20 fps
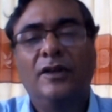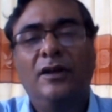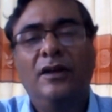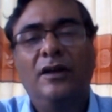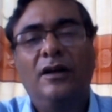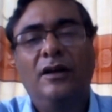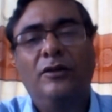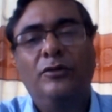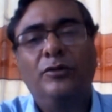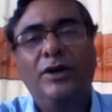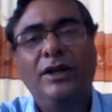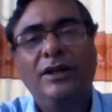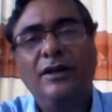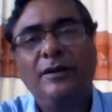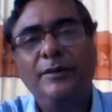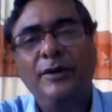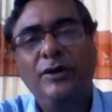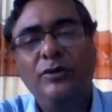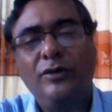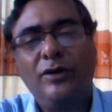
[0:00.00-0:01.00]

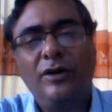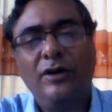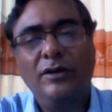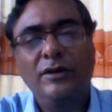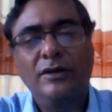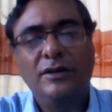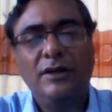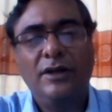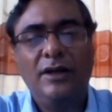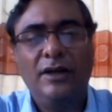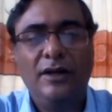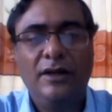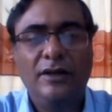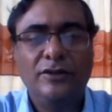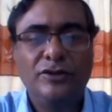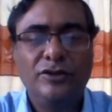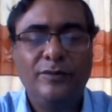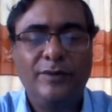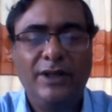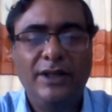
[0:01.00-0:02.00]
Welcome you all
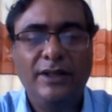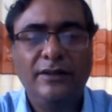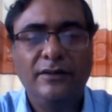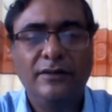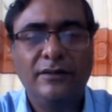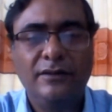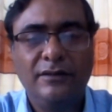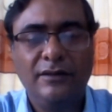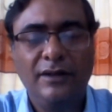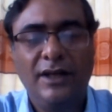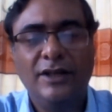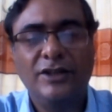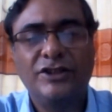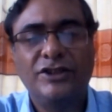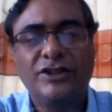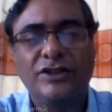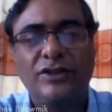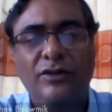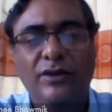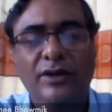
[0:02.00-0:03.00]
to my
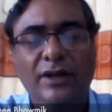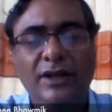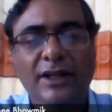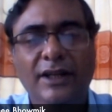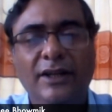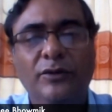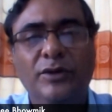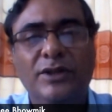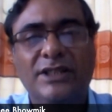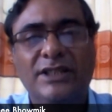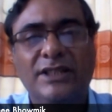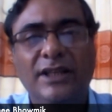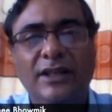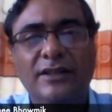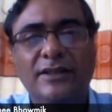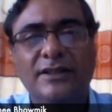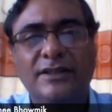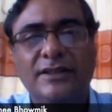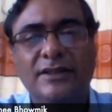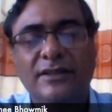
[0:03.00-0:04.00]
class on
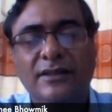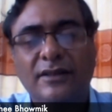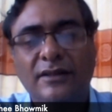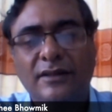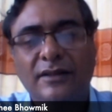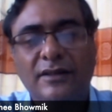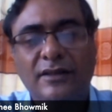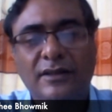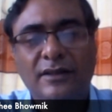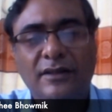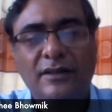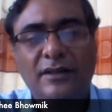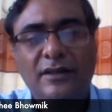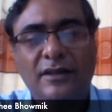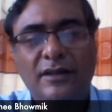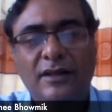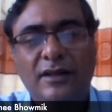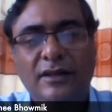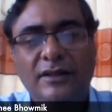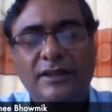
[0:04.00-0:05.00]
linguistics.
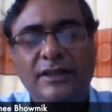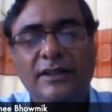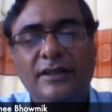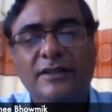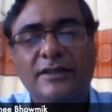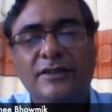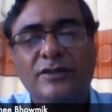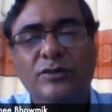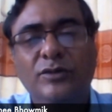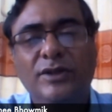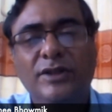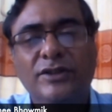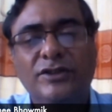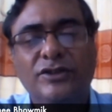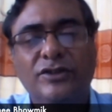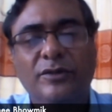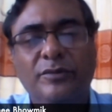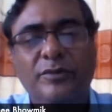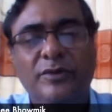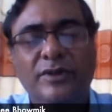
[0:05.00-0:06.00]
Dear
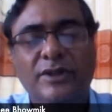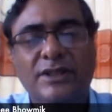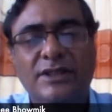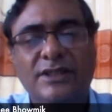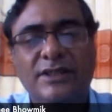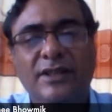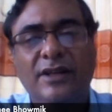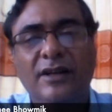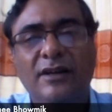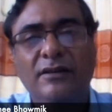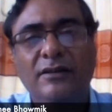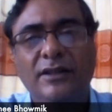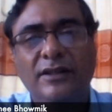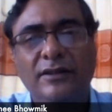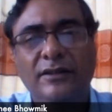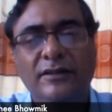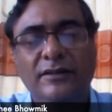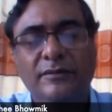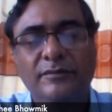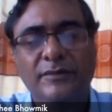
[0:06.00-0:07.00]
students of honors third
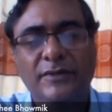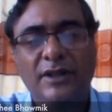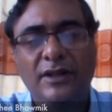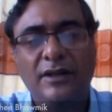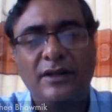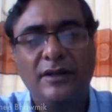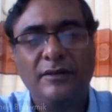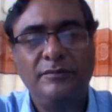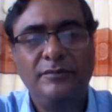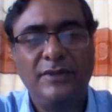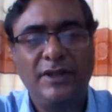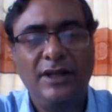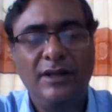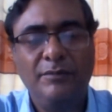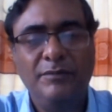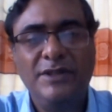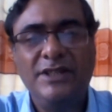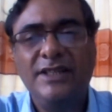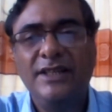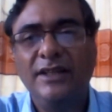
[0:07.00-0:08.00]
year, I
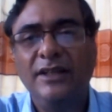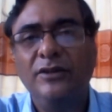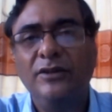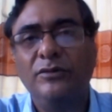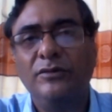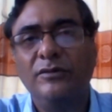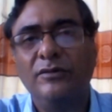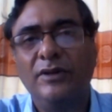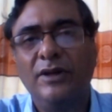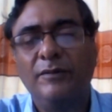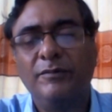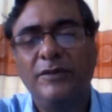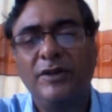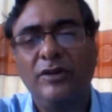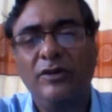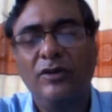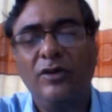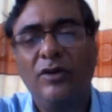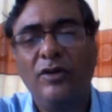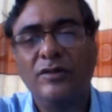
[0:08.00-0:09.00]
am meeting you after
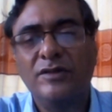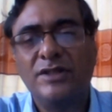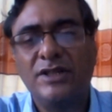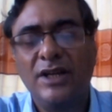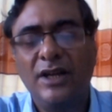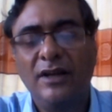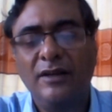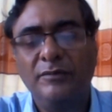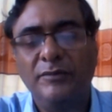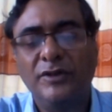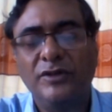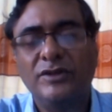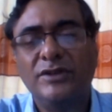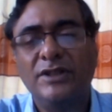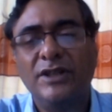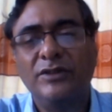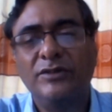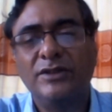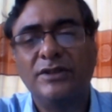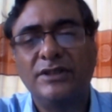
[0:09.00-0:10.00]
a long time because
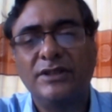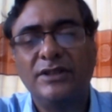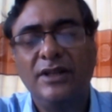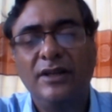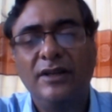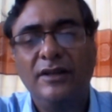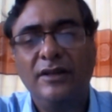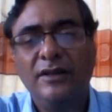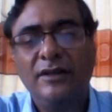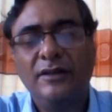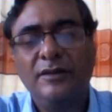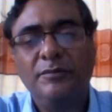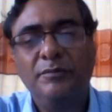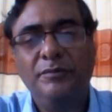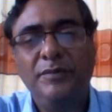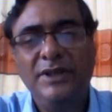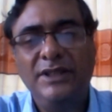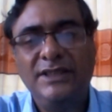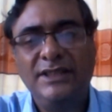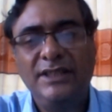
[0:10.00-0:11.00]
I was
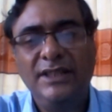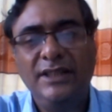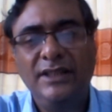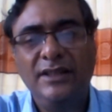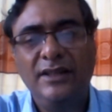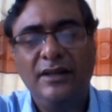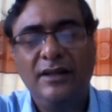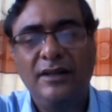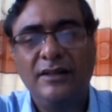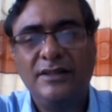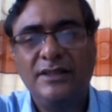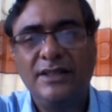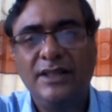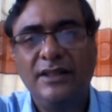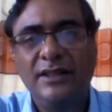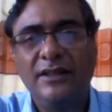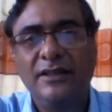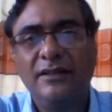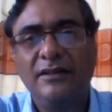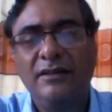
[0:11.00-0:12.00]
busy
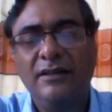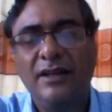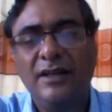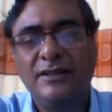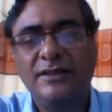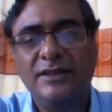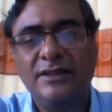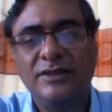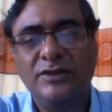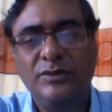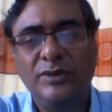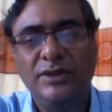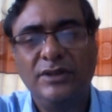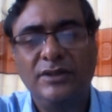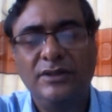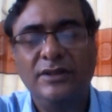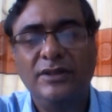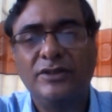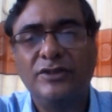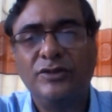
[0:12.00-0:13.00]
taking classes with
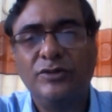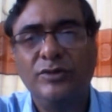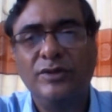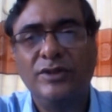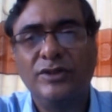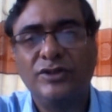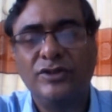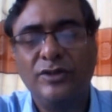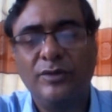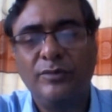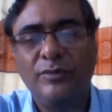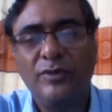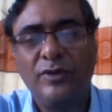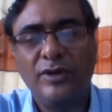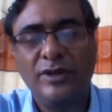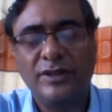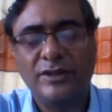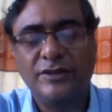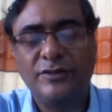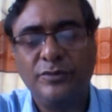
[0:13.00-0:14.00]
the students of
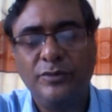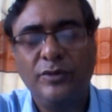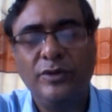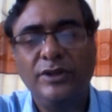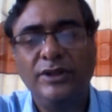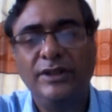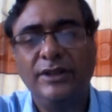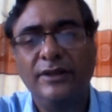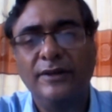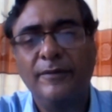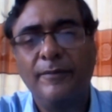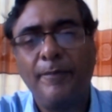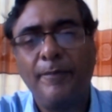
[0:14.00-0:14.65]
honors fourth year.